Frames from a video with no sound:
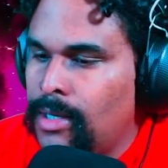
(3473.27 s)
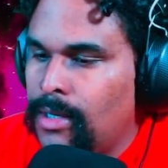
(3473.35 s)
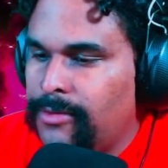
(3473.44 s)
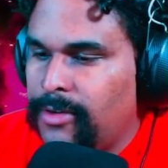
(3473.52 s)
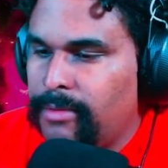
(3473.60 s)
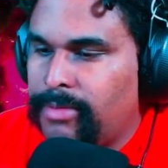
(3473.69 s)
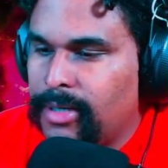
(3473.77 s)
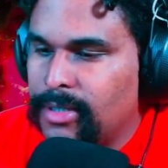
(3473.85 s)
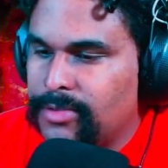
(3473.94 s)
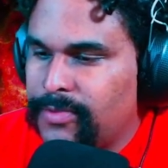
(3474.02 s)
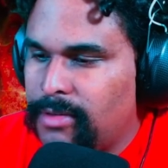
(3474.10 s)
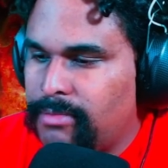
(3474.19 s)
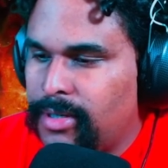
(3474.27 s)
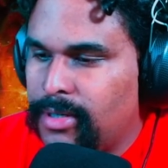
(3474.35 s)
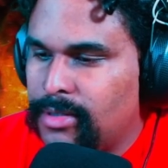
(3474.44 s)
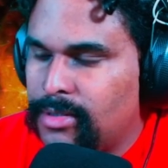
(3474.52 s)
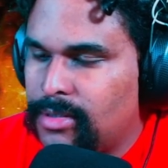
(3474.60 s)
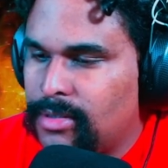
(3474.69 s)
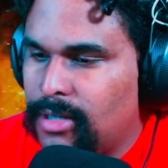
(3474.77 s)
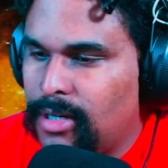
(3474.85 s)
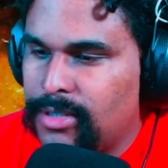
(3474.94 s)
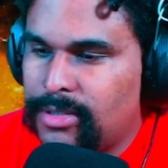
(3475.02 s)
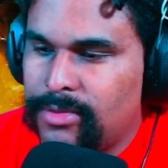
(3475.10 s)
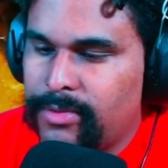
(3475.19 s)
Vampires, vampires. All right,
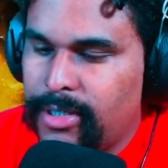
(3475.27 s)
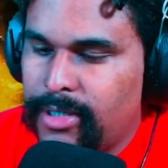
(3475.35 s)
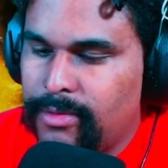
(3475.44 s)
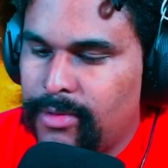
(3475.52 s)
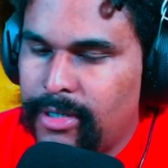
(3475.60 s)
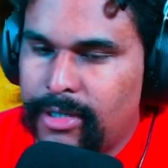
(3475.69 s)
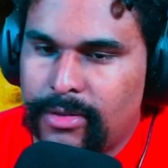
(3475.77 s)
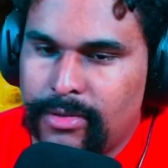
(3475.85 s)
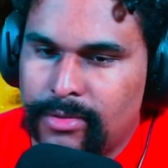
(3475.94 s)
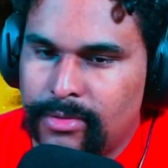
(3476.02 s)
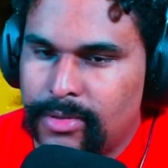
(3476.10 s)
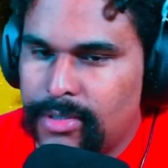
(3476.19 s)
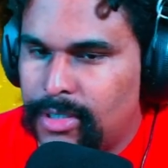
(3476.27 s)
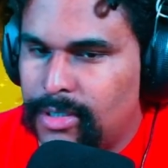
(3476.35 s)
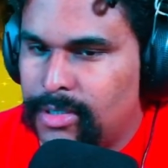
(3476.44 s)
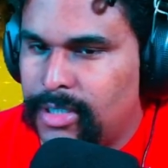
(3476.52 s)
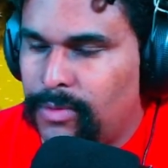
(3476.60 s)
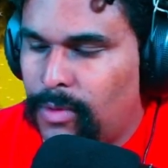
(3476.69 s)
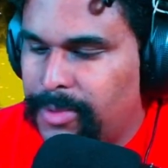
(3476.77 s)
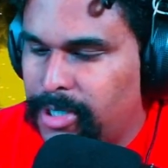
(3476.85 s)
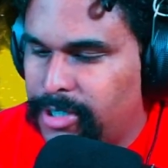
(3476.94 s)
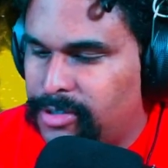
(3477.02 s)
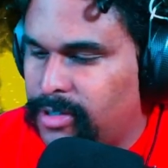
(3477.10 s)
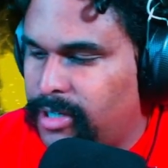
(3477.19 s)
so we got right now the uh, dead woman on
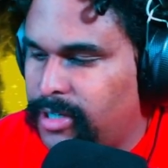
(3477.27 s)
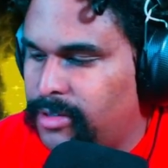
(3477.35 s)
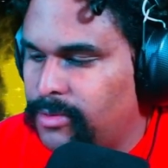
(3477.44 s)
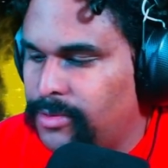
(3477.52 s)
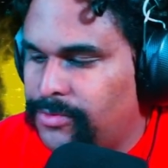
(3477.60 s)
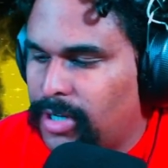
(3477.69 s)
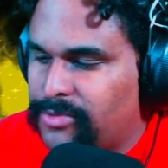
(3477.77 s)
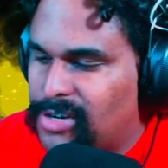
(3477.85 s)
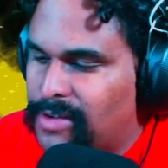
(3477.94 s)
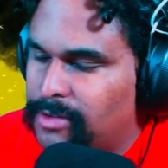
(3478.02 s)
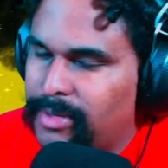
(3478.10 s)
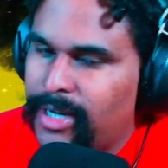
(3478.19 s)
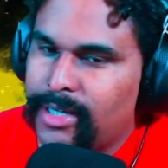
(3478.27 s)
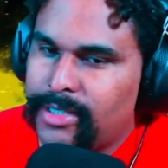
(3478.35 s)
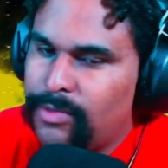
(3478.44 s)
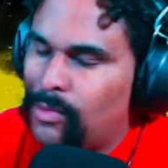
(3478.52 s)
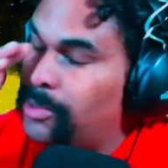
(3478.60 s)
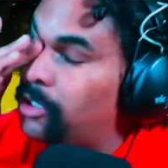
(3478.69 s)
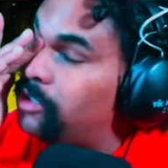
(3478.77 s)
the train. We've time traveled back, dead woman on the